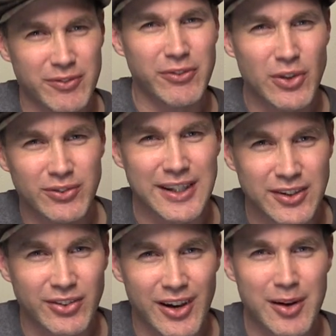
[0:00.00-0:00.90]
It feels like
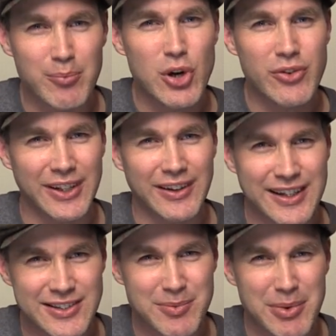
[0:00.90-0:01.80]
it's kind of moving,
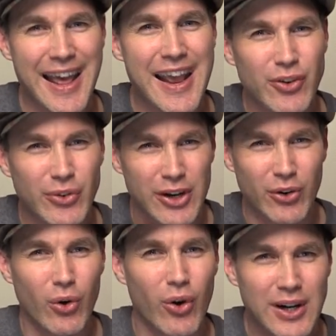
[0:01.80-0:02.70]
like it's a bit
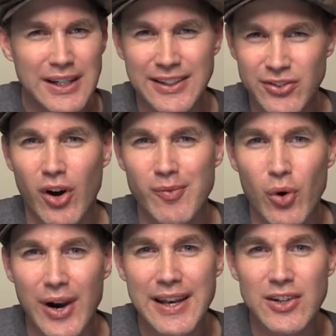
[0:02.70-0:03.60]
angrier or it's got
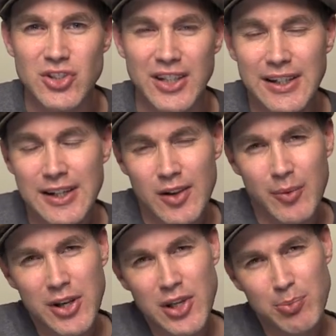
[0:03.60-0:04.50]
more energy.
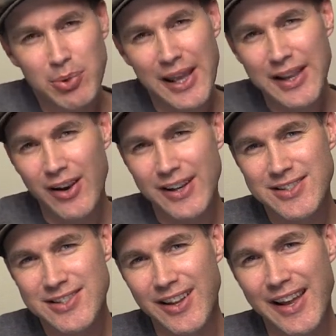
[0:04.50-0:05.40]
And when you play kind of
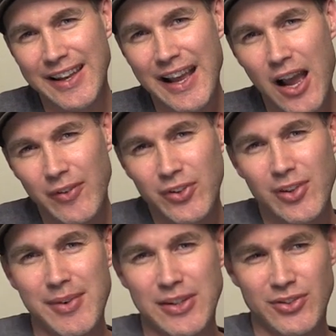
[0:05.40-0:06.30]
slightly after
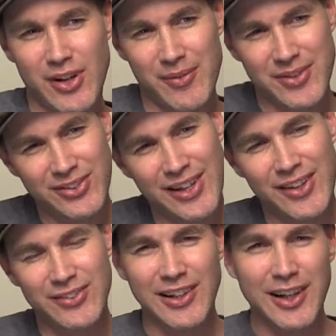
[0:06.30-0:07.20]
the metronome, it
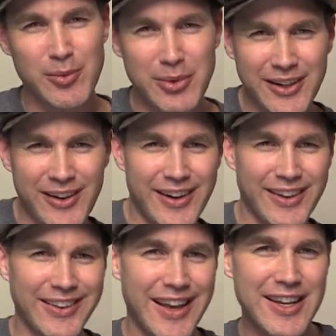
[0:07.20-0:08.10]
sounds a little bit kind
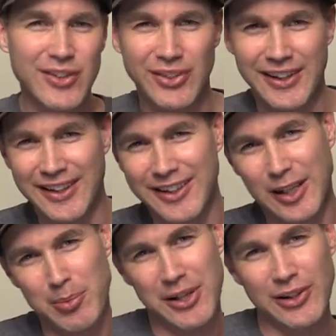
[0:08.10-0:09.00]
of lazy and a
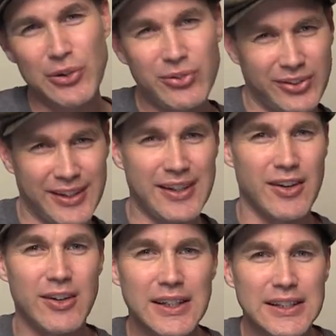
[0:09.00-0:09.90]
little bit looser, you
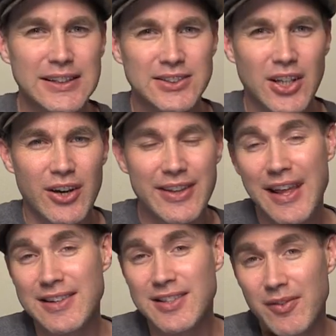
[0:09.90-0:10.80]
know. So, and
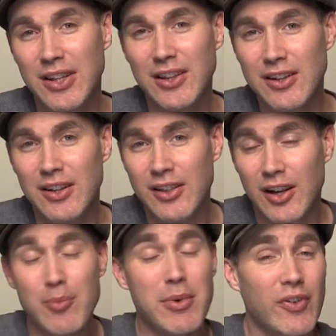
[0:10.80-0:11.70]
that's something that
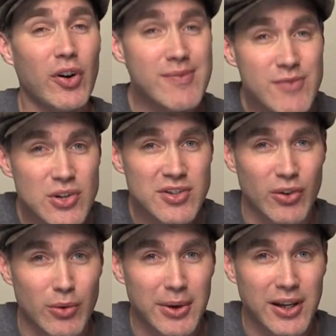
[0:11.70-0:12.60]
can be very
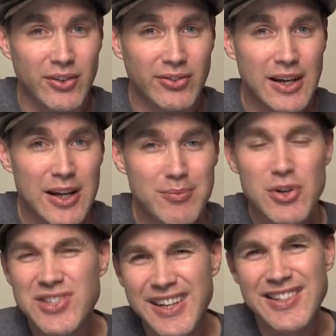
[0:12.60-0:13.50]
musical, because
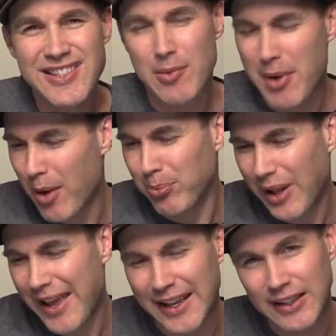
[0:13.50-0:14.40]
music isn't about
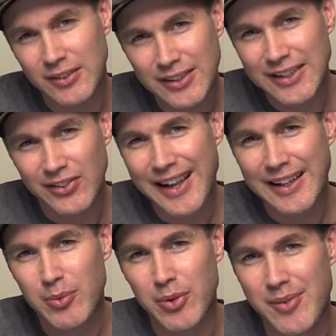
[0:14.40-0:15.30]
playing
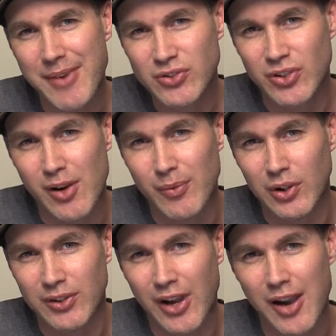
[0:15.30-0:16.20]
exactly with the metronome all
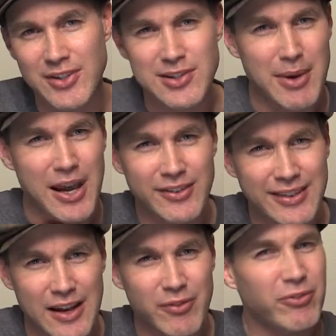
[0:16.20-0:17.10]
the time. It's about
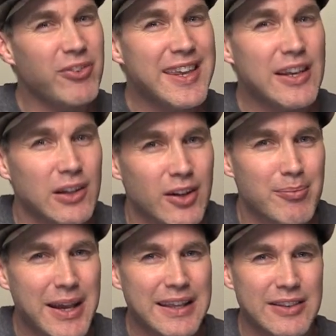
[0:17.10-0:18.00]
that feel and
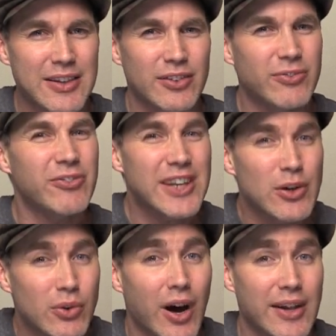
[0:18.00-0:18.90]
making things
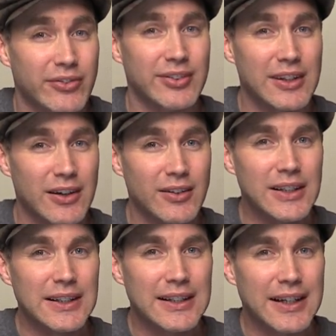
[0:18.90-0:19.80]
feel nice, you know.
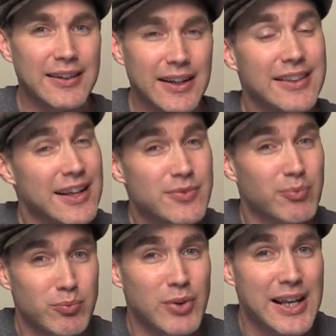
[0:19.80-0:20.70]
And that's
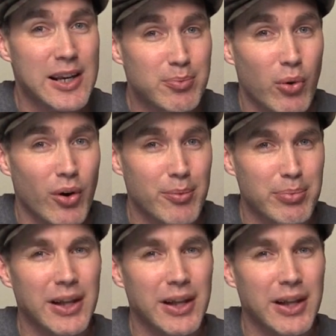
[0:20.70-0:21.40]
really important.